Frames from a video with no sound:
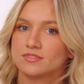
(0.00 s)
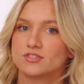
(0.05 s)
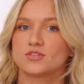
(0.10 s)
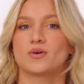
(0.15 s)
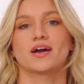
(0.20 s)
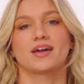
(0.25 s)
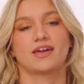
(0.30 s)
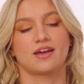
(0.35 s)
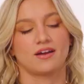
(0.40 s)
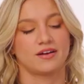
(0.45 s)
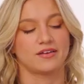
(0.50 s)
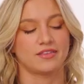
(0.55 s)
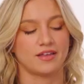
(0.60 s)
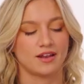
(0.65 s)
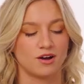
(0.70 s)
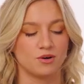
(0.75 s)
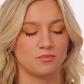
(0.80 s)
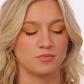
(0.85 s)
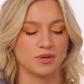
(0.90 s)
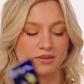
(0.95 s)
so I carry that
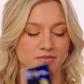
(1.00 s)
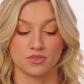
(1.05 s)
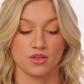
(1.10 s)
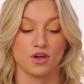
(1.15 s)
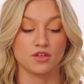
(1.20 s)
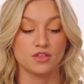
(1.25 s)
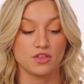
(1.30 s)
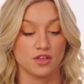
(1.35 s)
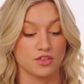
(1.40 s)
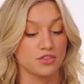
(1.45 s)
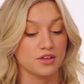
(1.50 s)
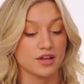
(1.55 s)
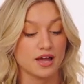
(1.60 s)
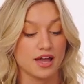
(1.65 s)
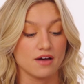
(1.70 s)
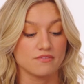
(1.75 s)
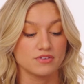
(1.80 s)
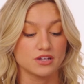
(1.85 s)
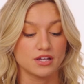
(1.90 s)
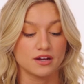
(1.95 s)
on me. The other thing I
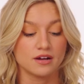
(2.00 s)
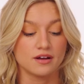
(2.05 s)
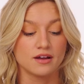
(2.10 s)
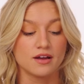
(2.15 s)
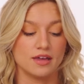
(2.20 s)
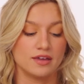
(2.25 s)
have in here